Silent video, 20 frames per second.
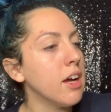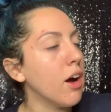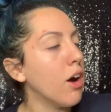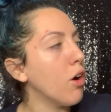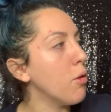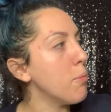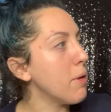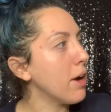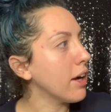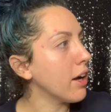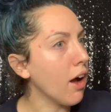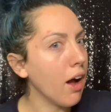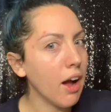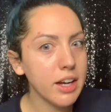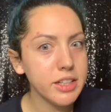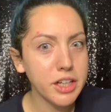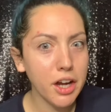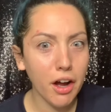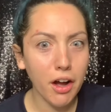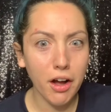Oh my God,
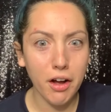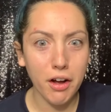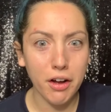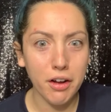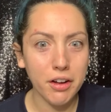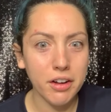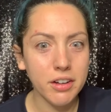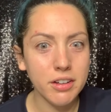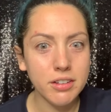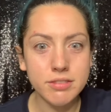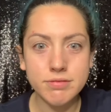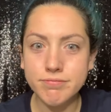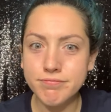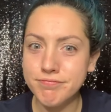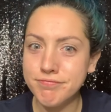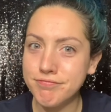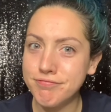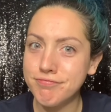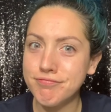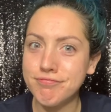y'all.
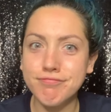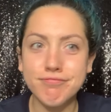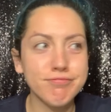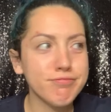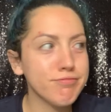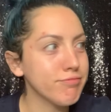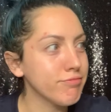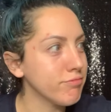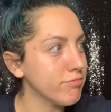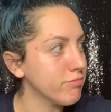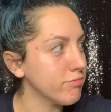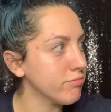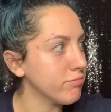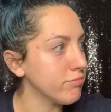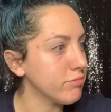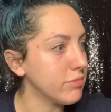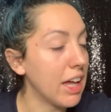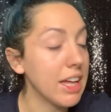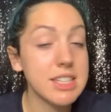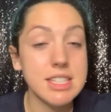
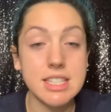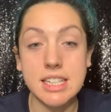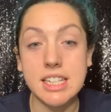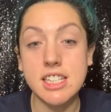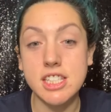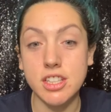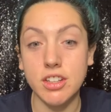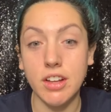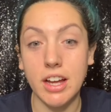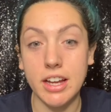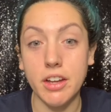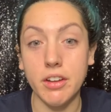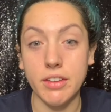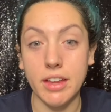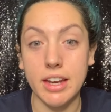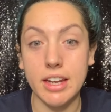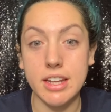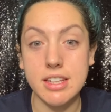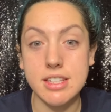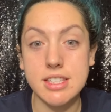That's diesel. I know
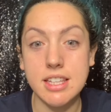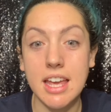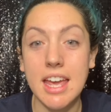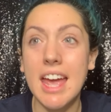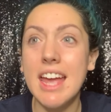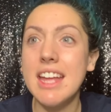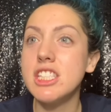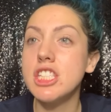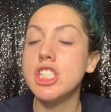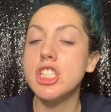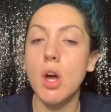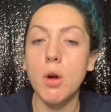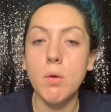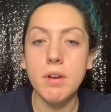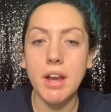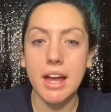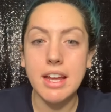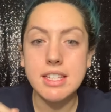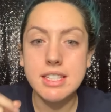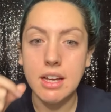that is. It's so
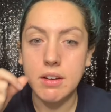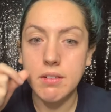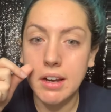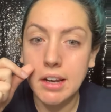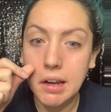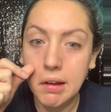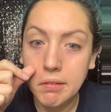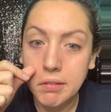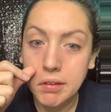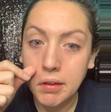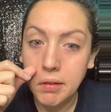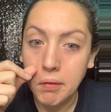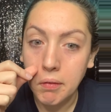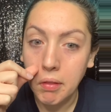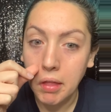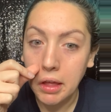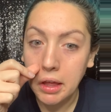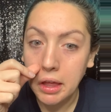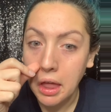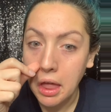nice out right now too.
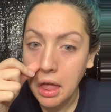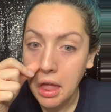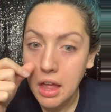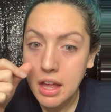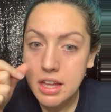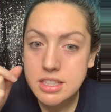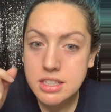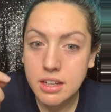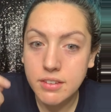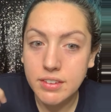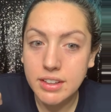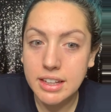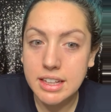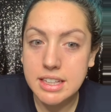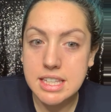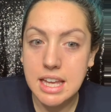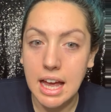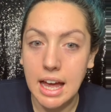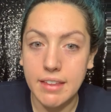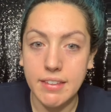Like, it's not even like it's
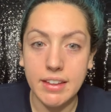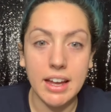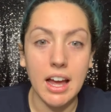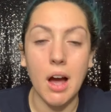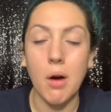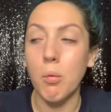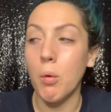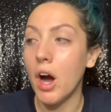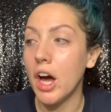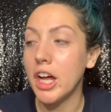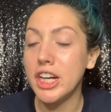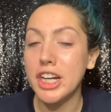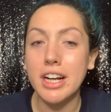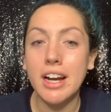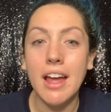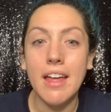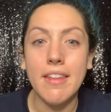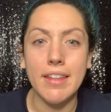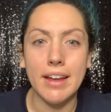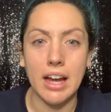hot. They got water,
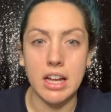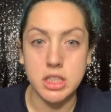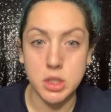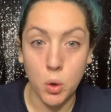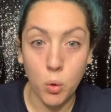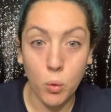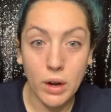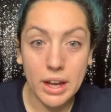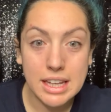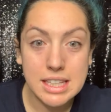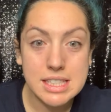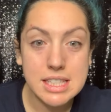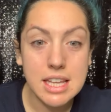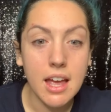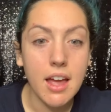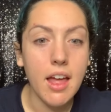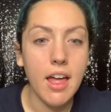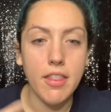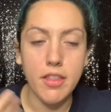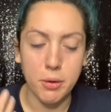they got toys,
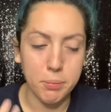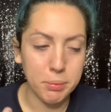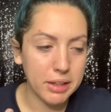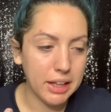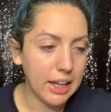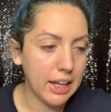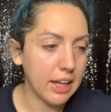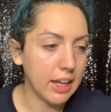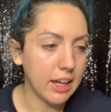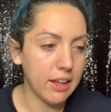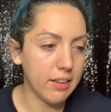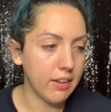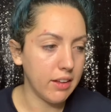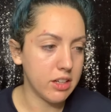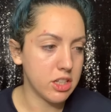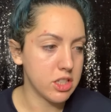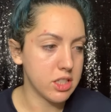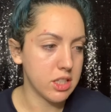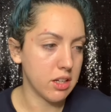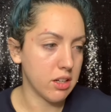they're playing, and they
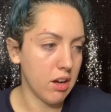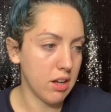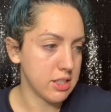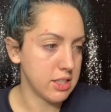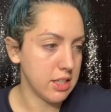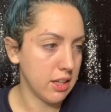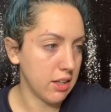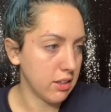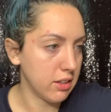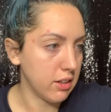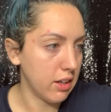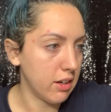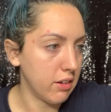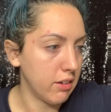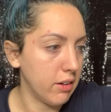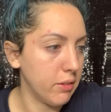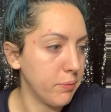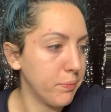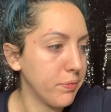just are causing, I don't know.